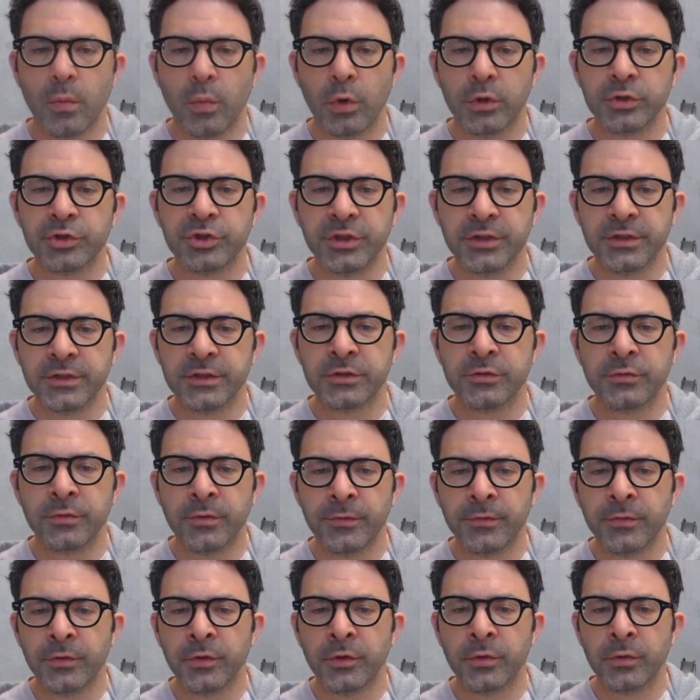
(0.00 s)
Watching this
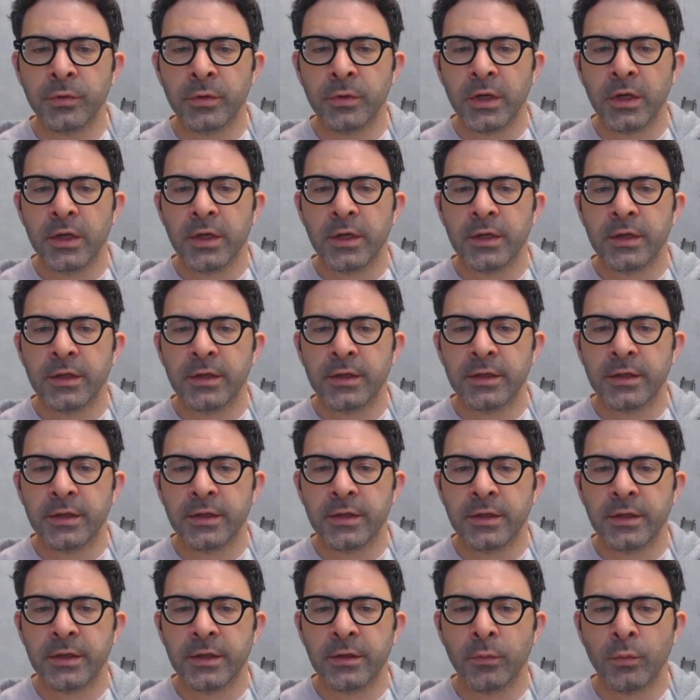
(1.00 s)
review
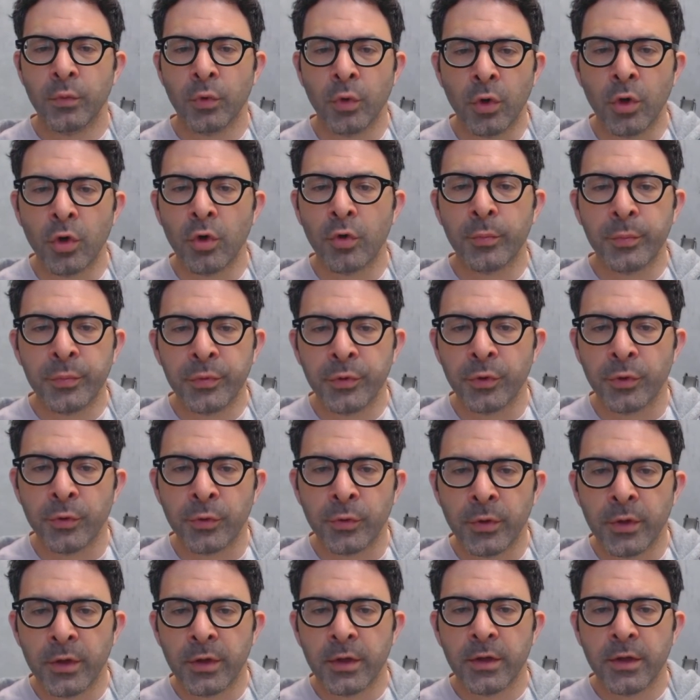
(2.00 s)
will help you